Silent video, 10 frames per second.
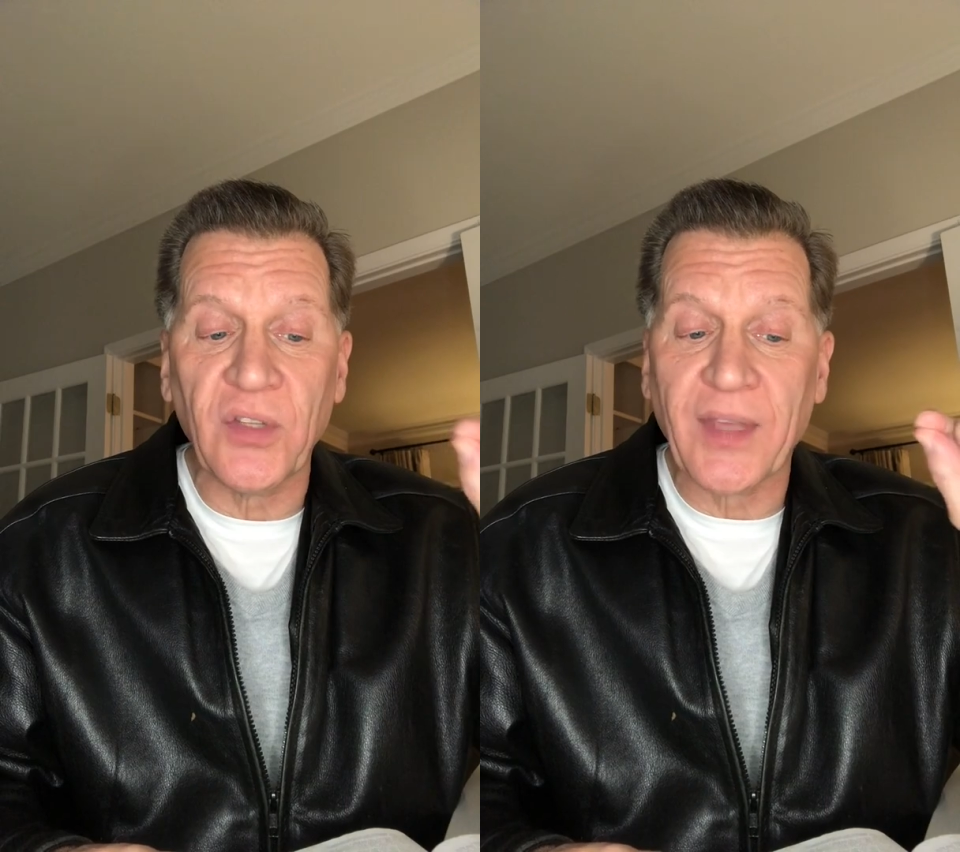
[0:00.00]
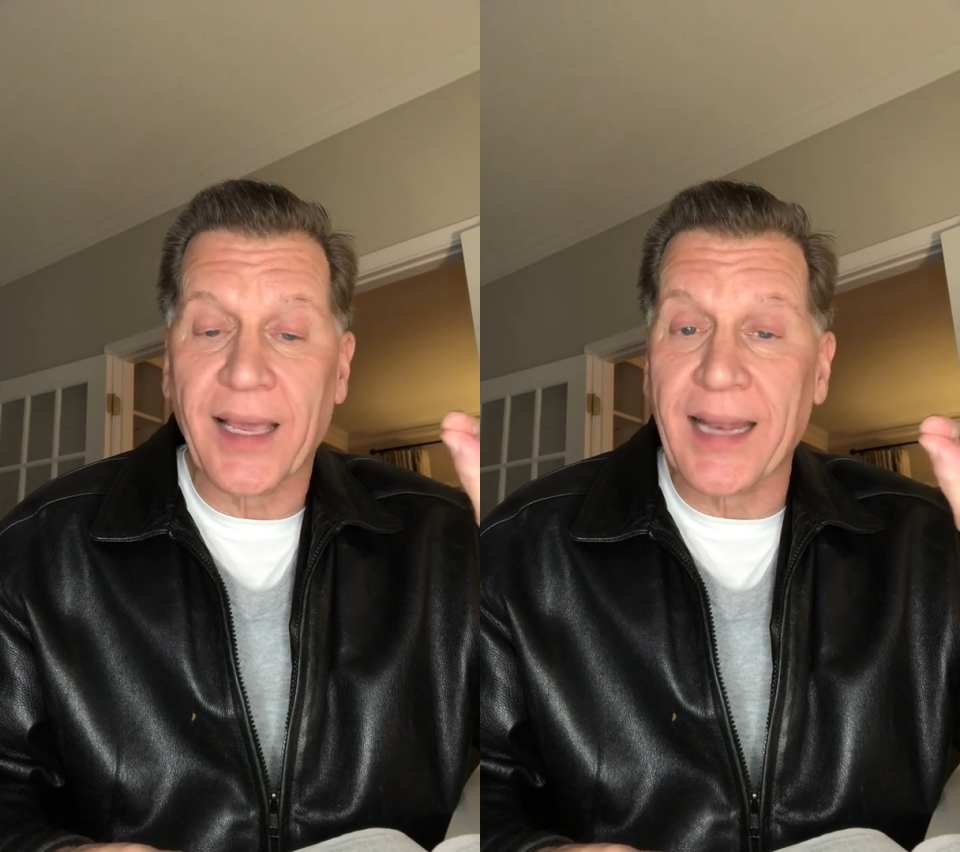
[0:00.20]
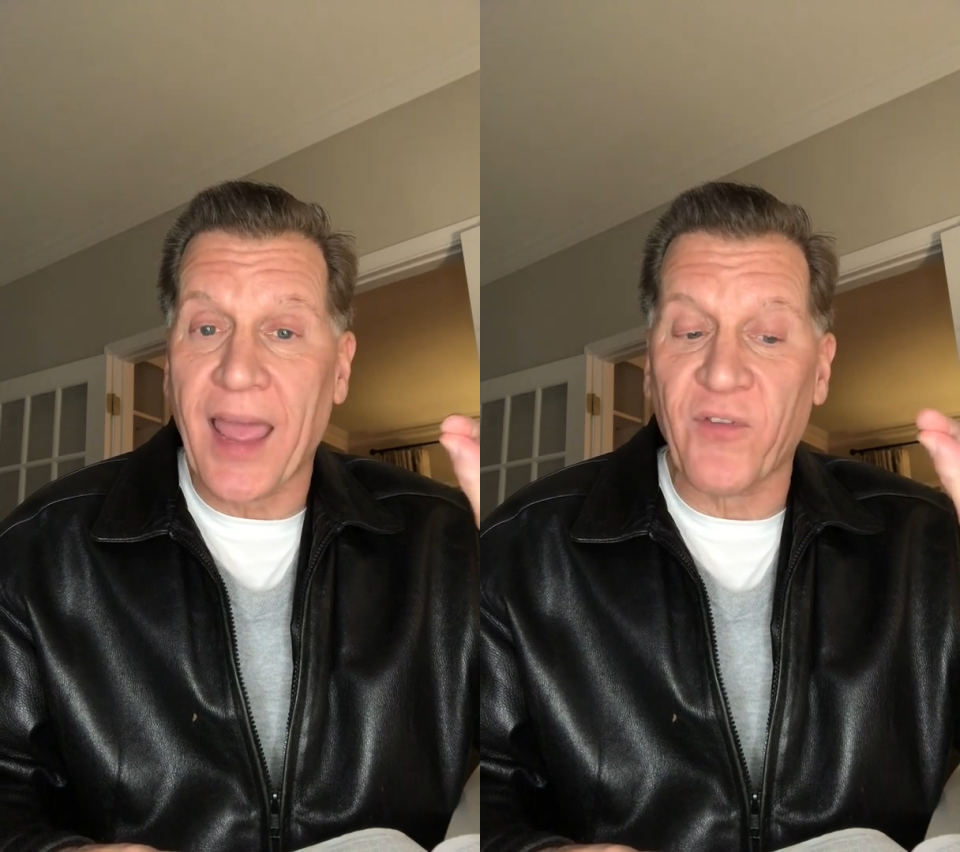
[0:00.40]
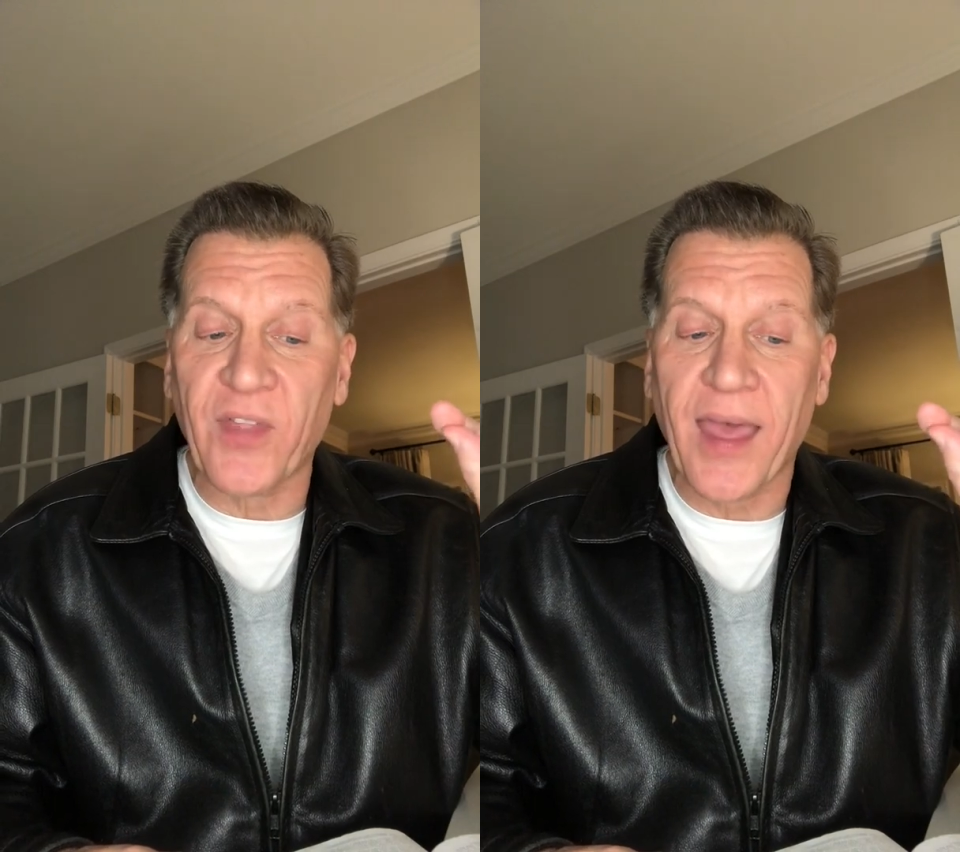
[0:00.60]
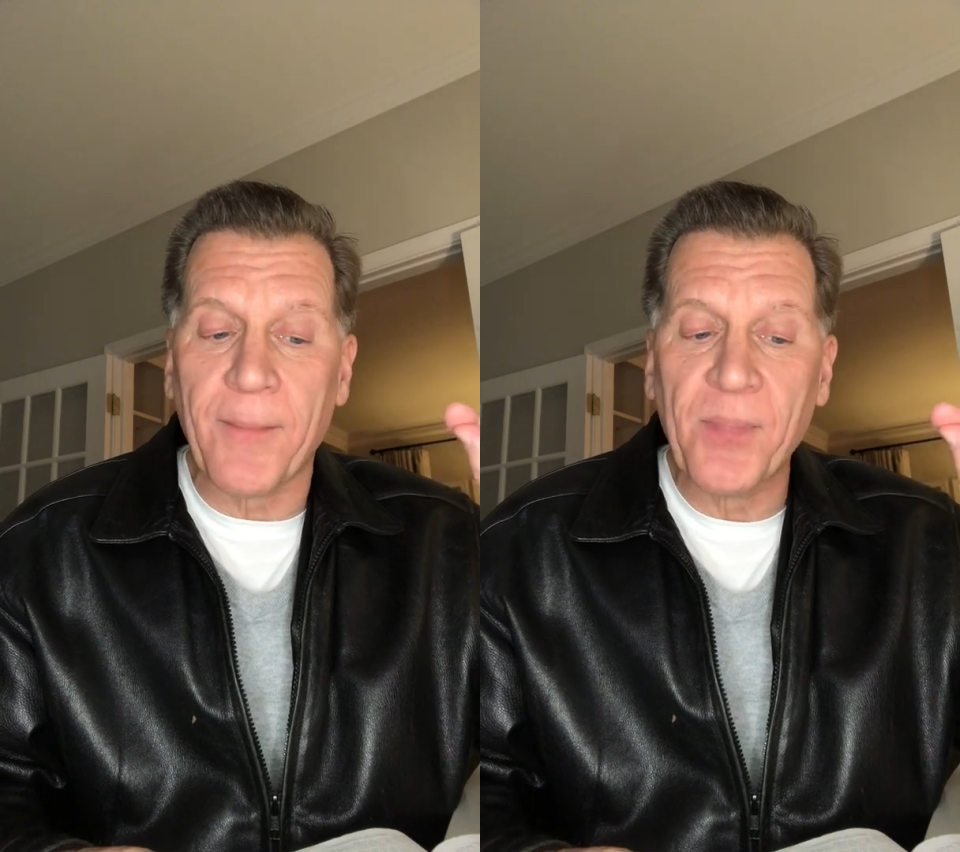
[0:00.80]
second half of
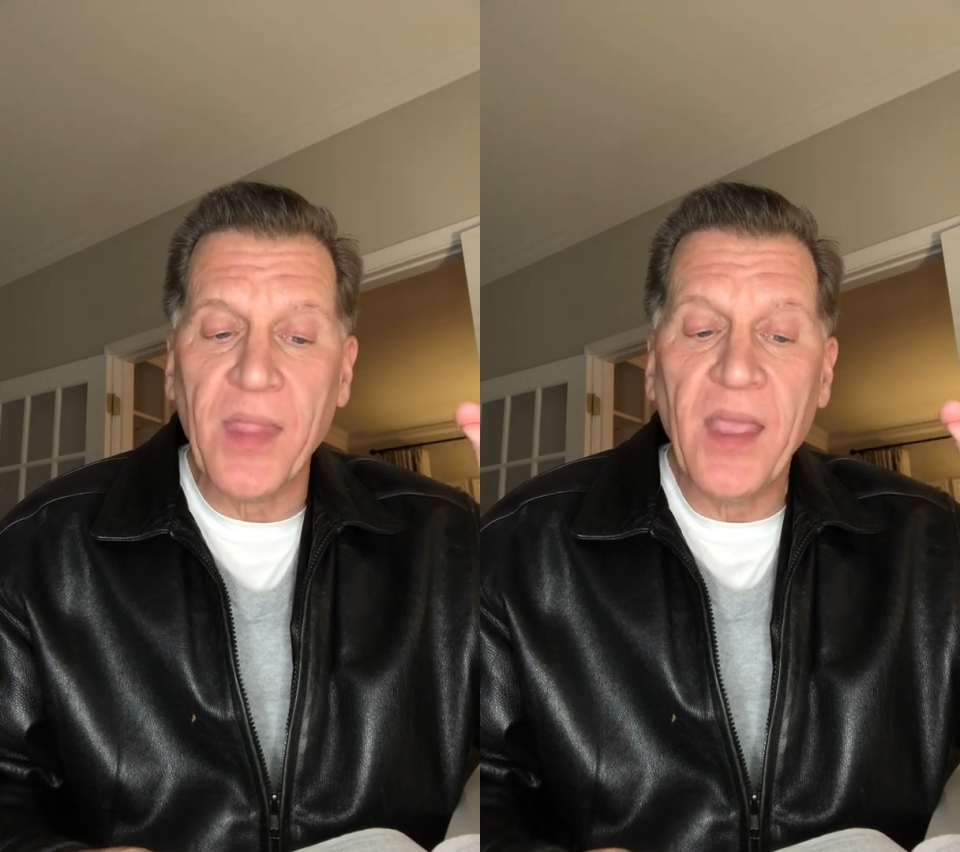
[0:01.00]
that,